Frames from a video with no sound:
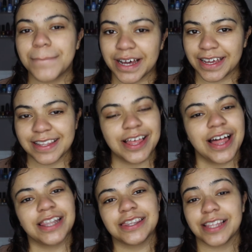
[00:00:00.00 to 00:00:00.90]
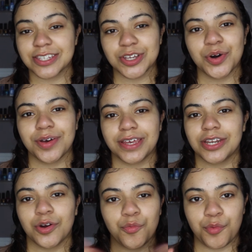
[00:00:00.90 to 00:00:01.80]
But let's go
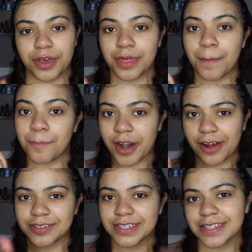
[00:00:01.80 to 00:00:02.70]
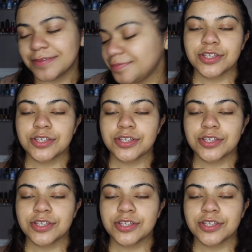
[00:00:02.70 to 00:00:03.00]
in with brows.